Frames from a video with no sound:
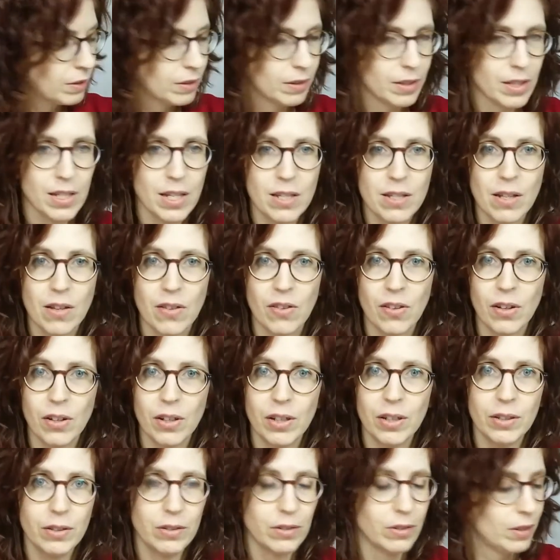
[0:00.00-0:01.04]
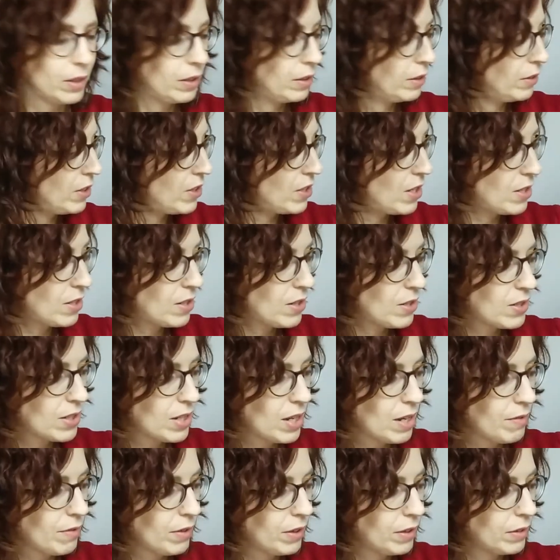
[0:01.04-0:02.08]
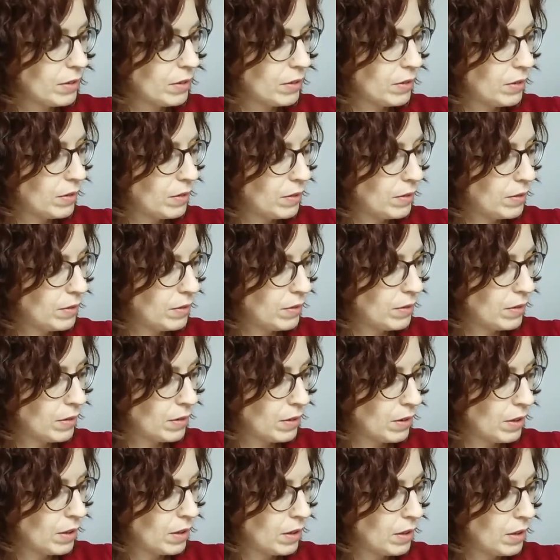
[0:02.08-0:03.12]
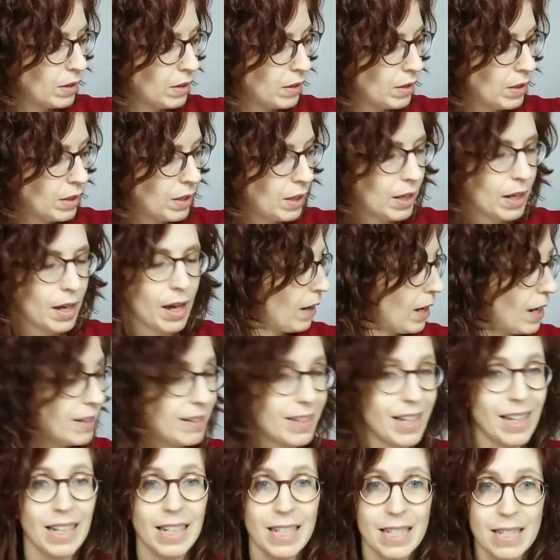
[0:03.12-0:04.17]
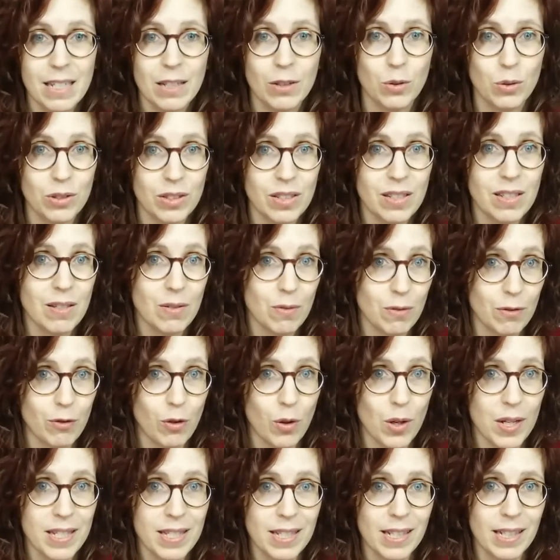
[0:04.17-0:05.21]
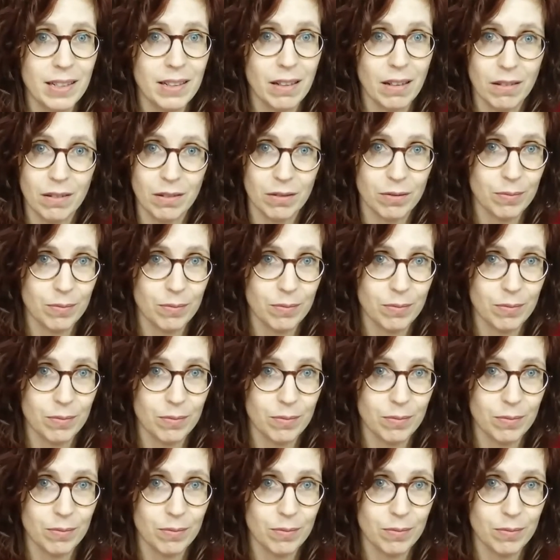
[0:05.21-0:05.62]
This is the 3rd, this is the 7th. And then listen to this voice leading.